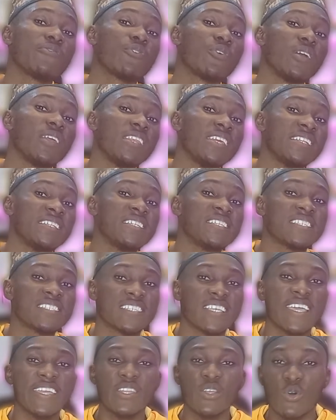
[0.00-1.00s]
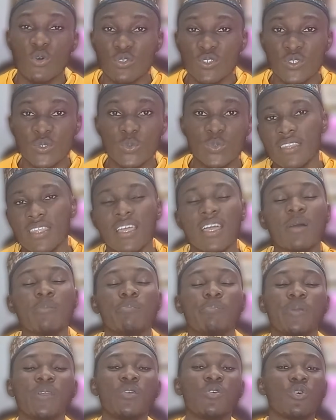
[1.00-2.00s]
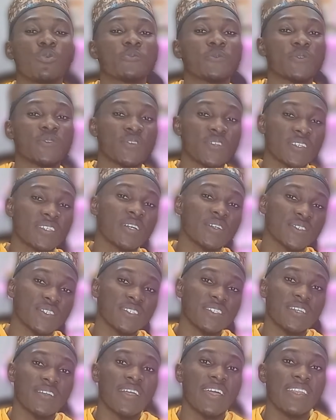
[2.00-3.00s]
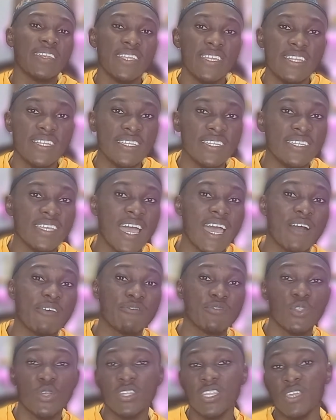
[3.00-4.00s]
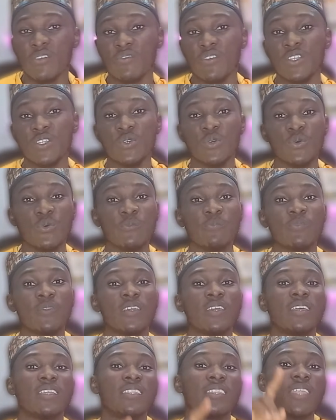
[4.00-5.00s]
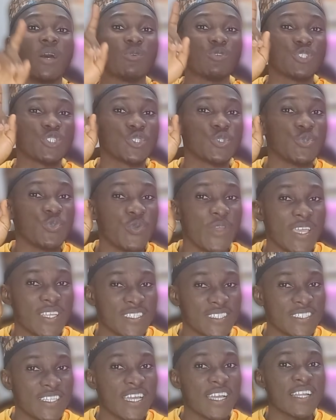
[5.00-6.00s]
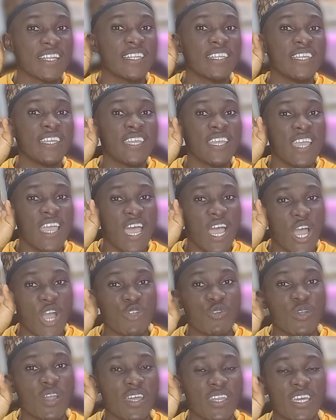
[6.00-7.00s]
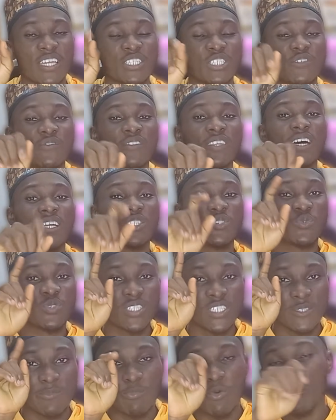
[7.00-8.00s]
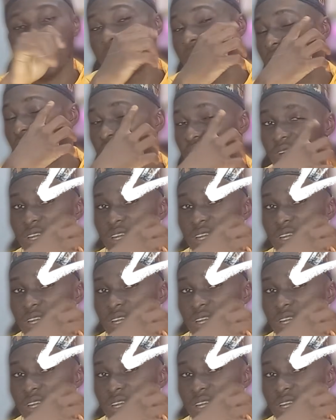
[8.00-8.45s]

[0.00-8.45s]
for a legit site also that can pay you up to 3,000 Naira daily, I've done a video that will show you exactly how you can achieve that, which is popping up